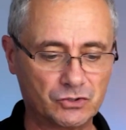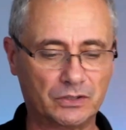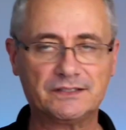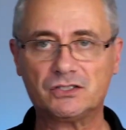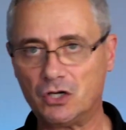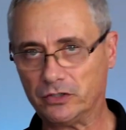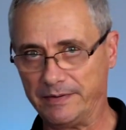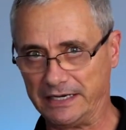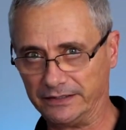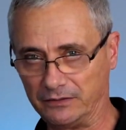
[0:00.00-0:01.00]
So let's talk
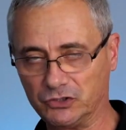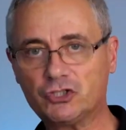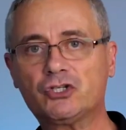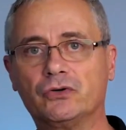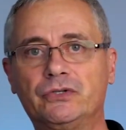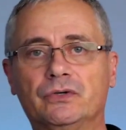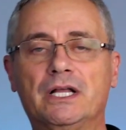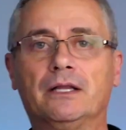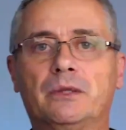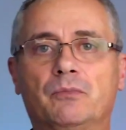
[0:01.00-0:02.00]
about it. I want to show
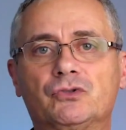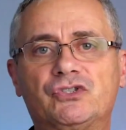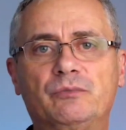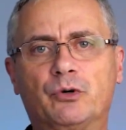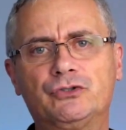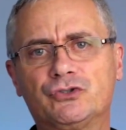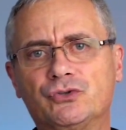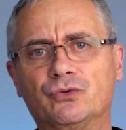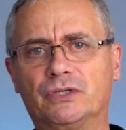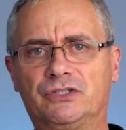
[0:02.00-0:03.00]
you the most important
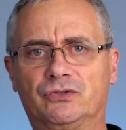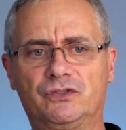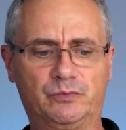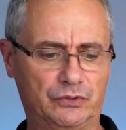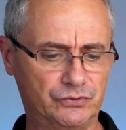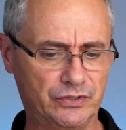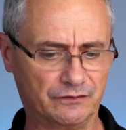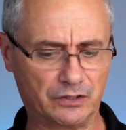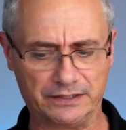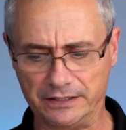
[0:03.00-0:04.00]
tool at your disposal we
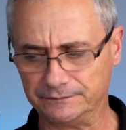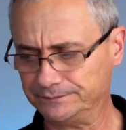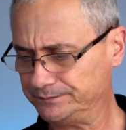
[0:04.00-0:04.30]
have right now.